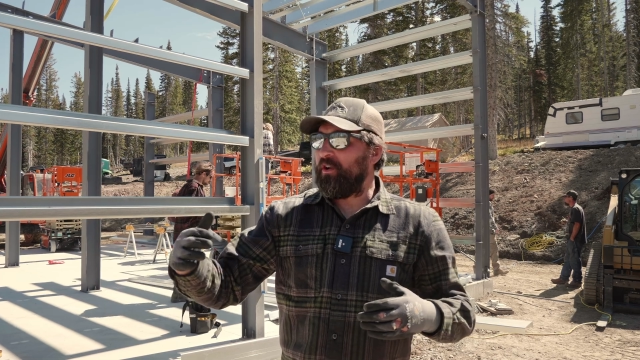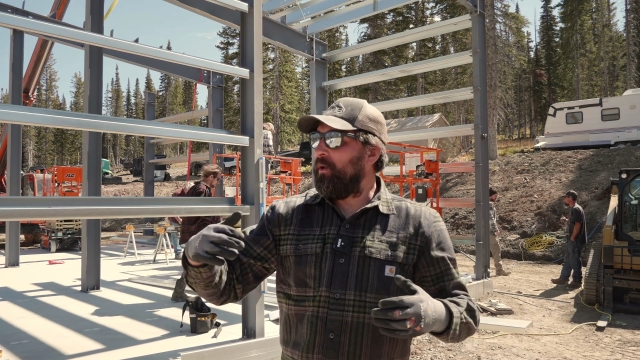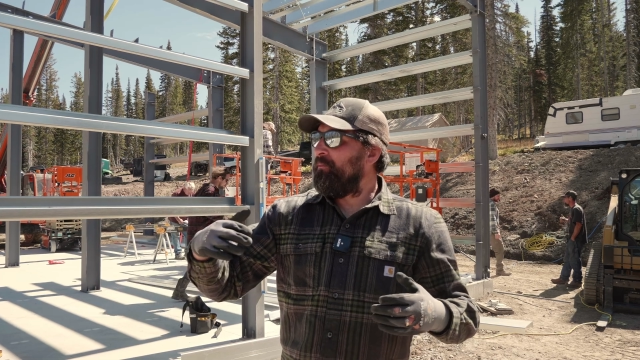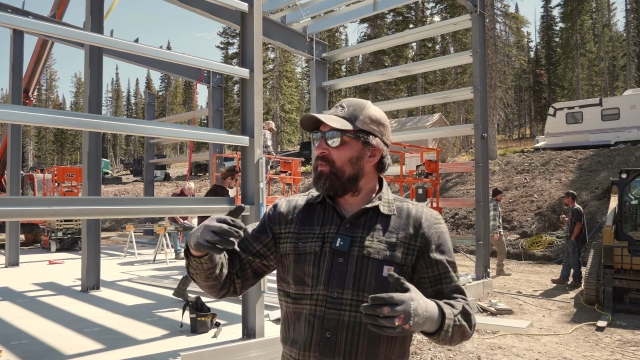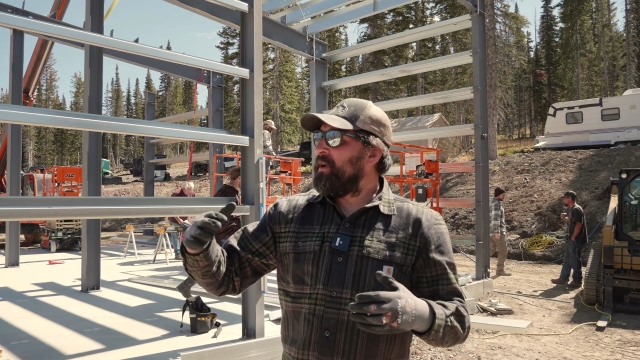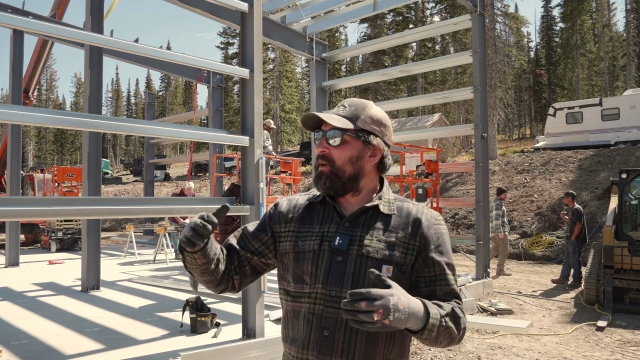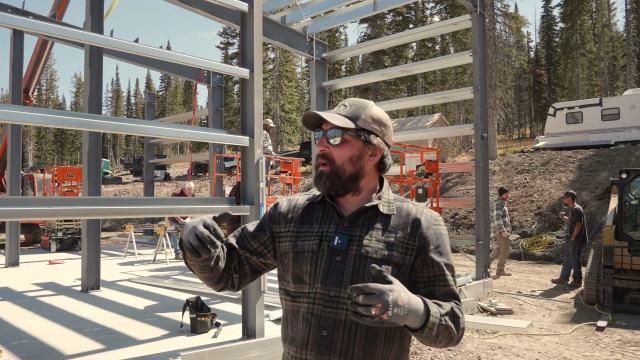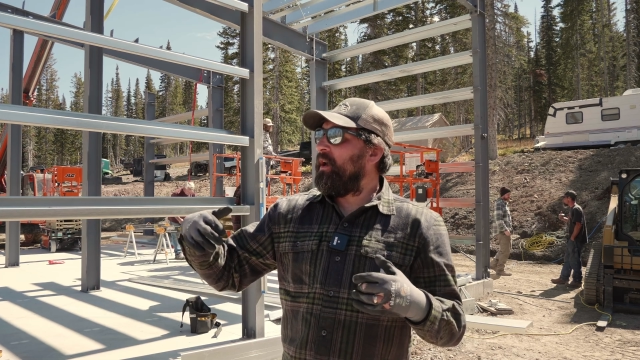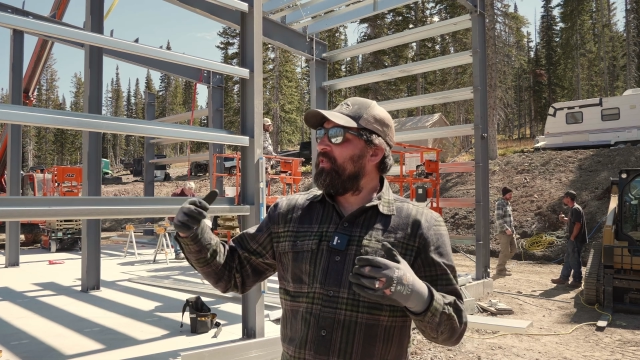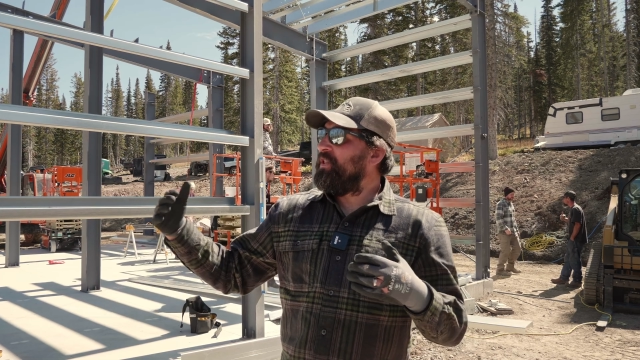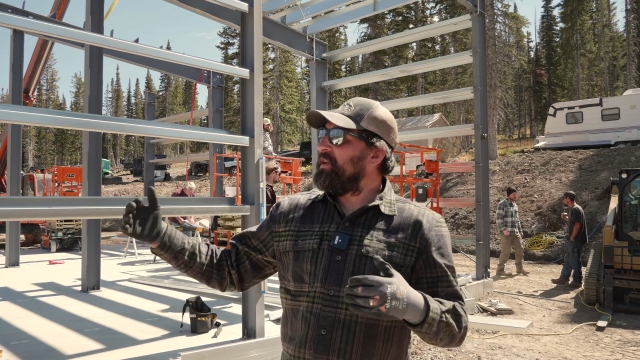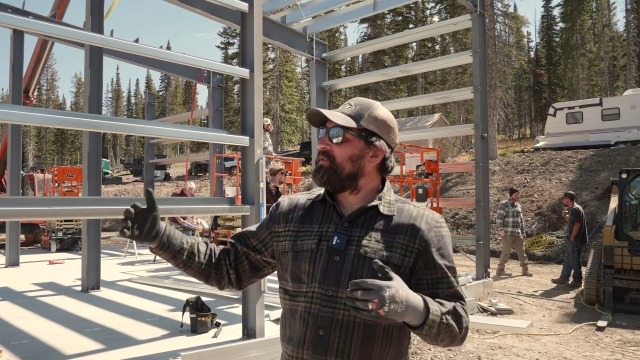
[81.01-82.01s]
So
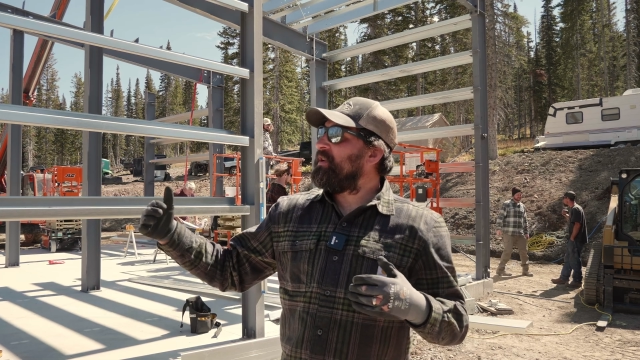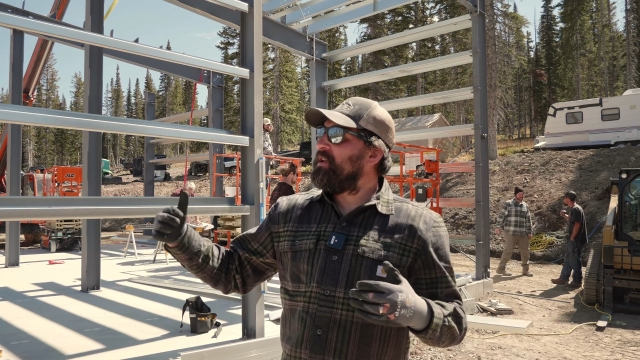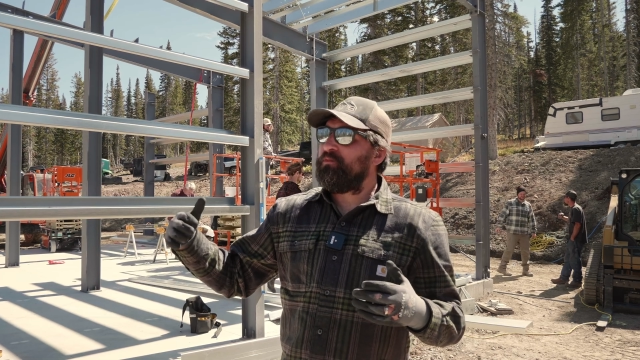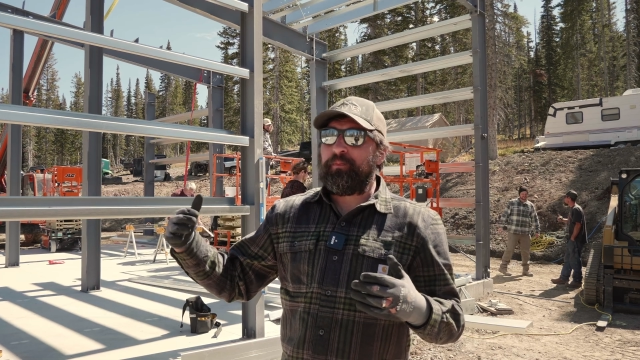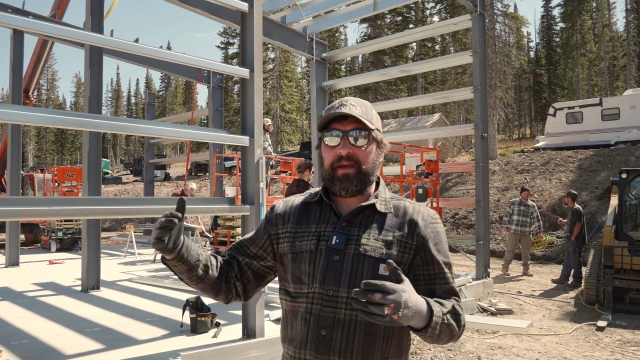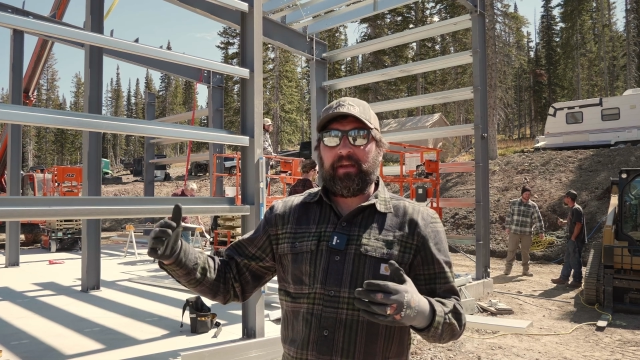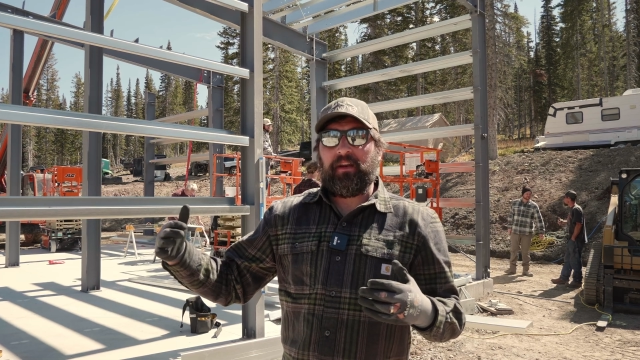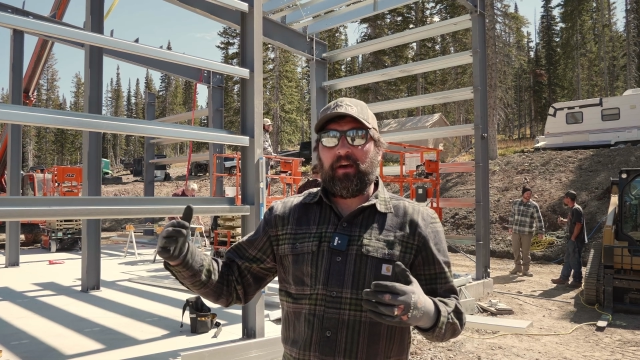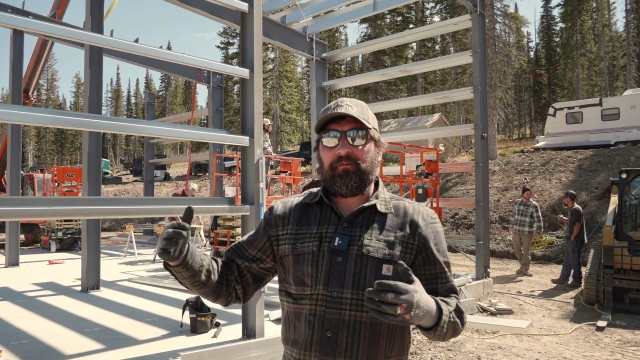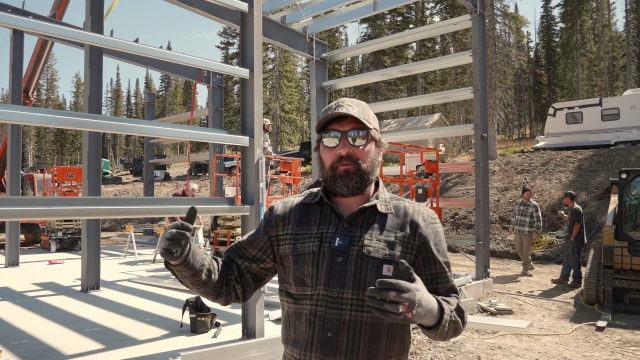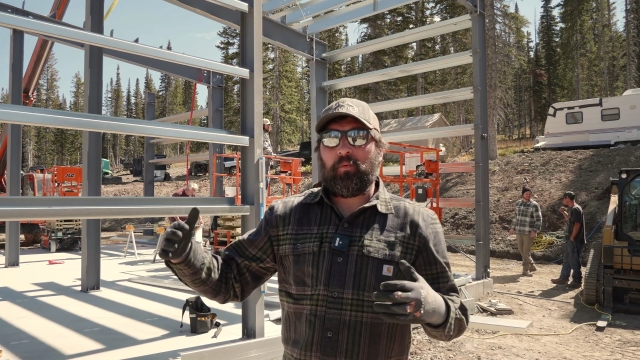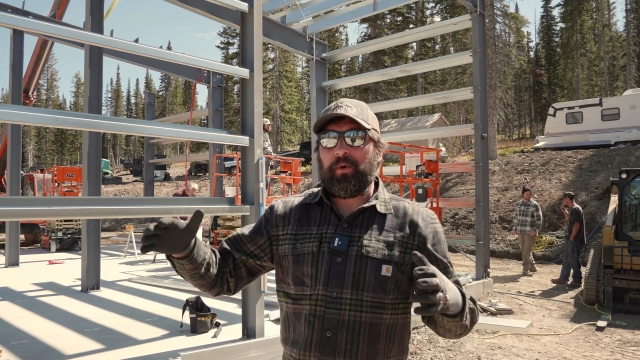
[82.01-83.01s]
this is big enough.